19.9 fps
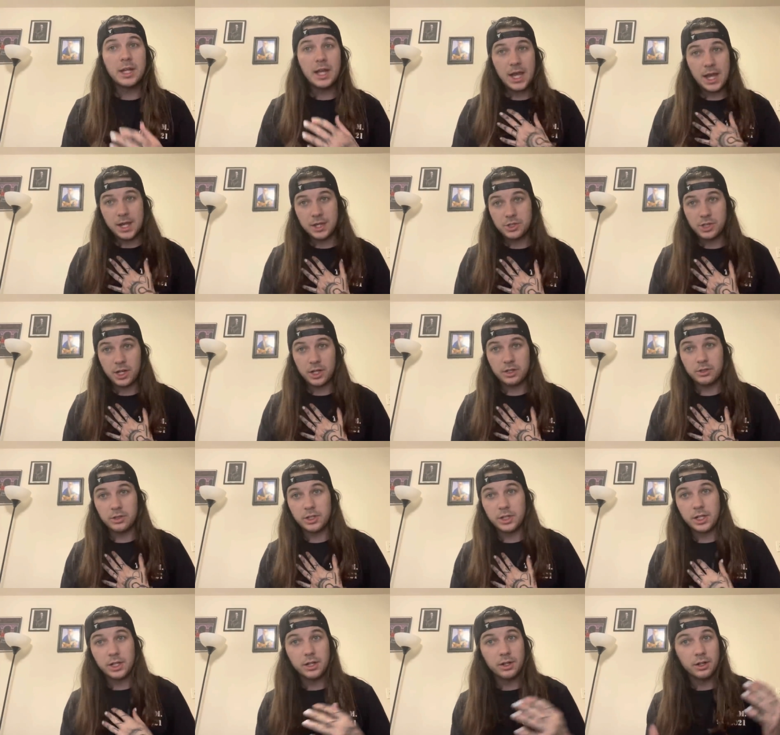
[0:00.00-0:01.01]
AJ
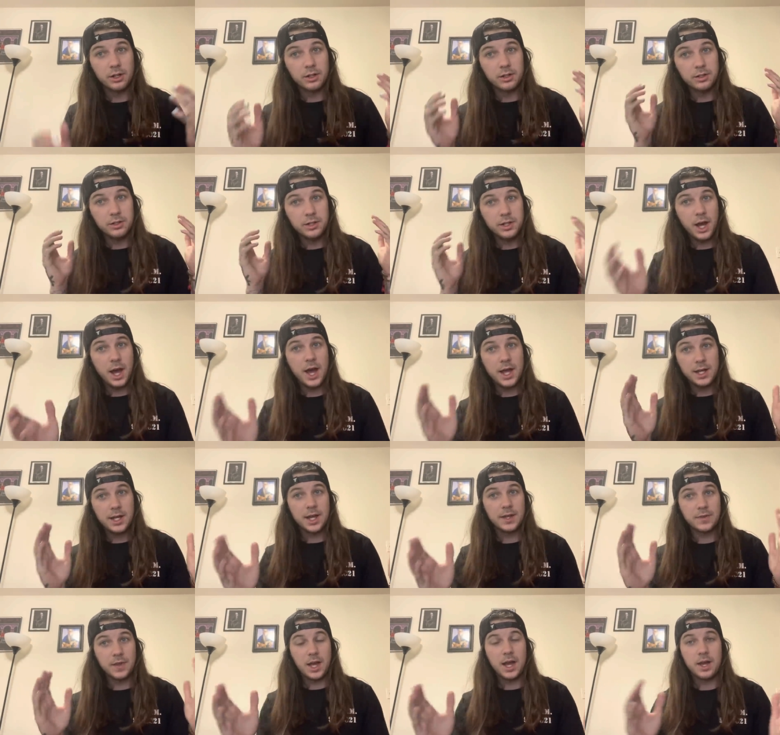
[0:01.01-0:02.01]
Good here, not
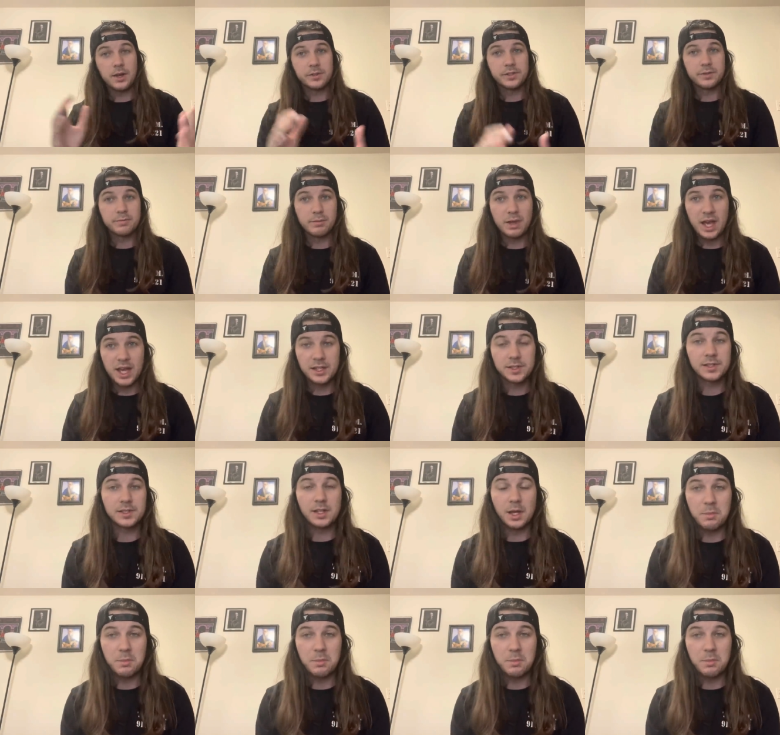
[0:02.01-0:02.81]
at the House of Masks.